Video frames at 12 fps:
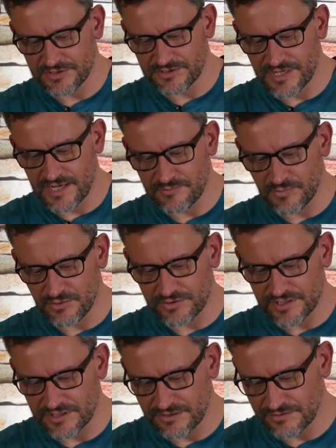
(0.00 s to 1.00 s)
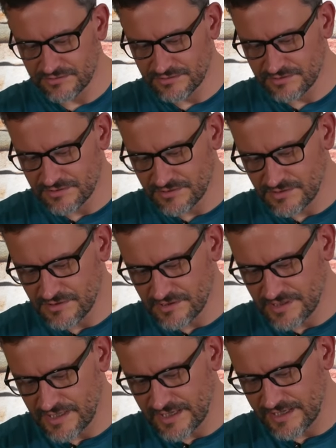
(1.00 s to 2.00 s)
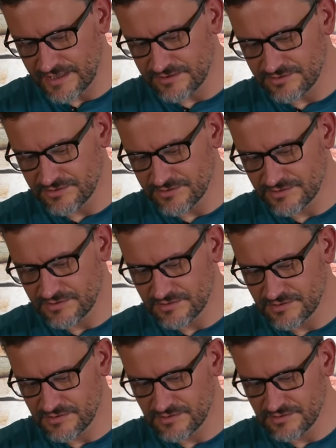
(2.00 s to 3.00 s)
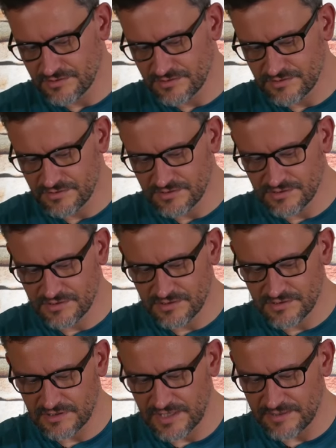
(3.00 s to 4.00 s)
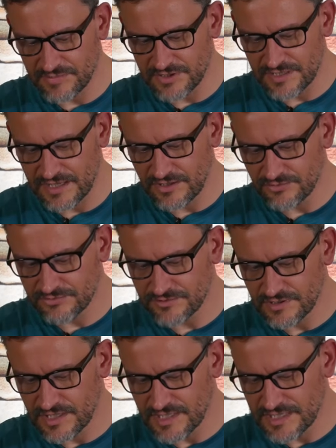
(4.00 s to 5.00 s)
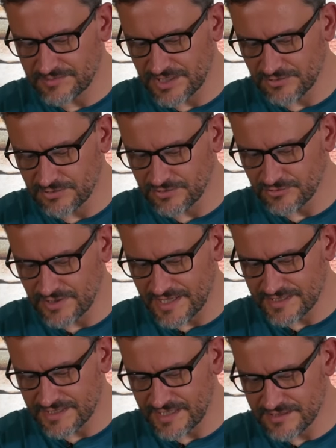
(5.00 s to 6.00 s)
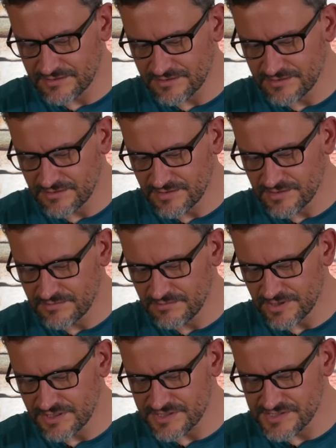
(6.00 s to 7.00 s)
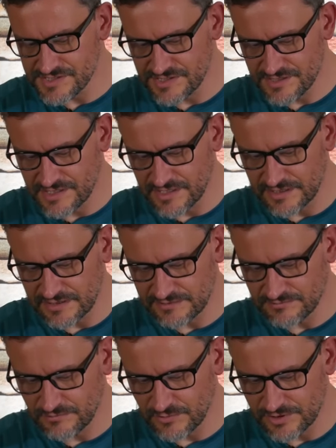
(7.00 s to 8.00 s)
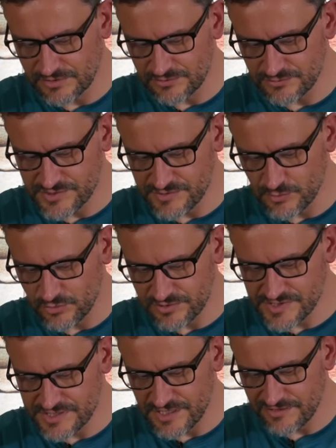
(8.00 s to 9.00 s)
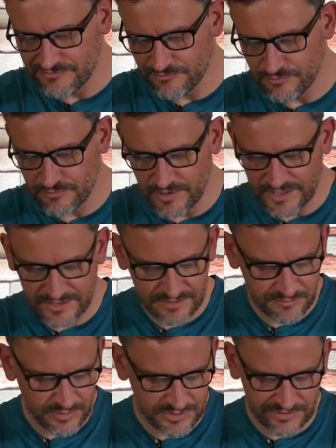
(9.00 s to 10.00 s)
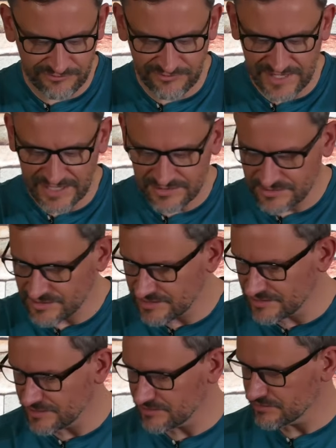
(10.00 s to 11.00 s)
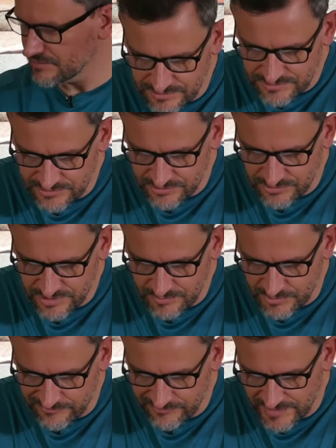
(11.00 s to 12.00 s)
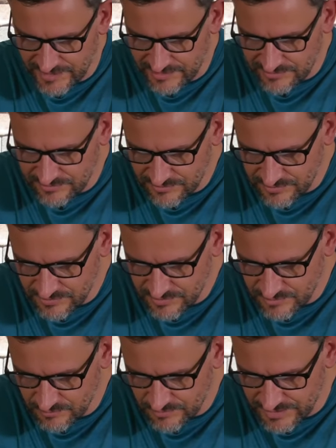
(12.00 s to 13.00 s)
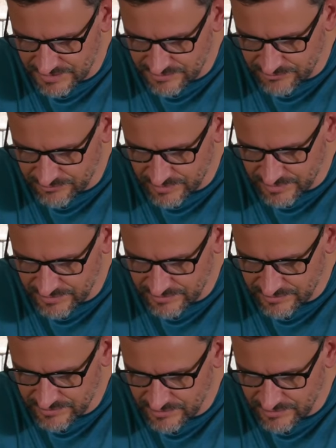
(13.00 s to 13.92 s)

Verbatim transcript: the top on here and clamp it down. I'm not going to do that yet because I want to do some more stuff like put the fan in here. To hook up our fan, we need to run